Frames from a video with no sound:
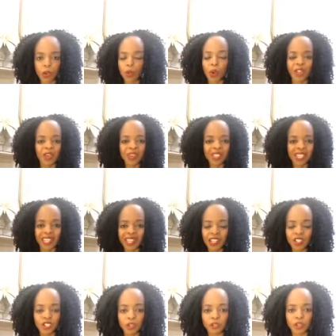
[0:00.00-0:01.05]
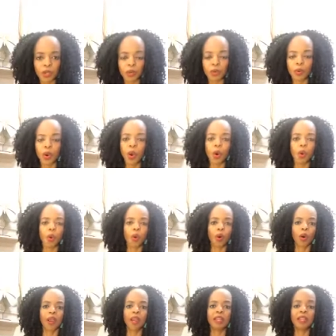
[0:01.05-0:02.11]
whether it's an interview
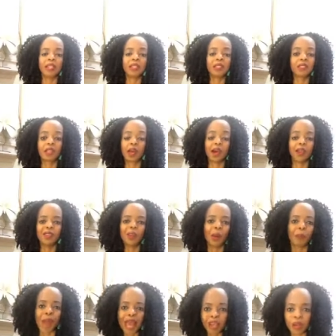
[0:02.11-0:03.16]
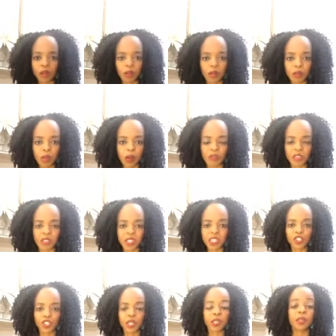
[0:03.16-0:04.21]
or it's uh, you know a panel
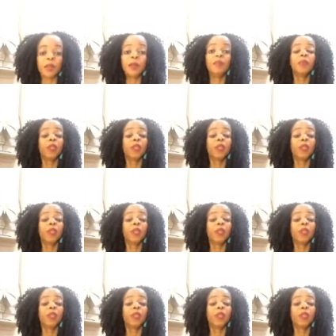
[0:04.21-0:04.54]
conversation.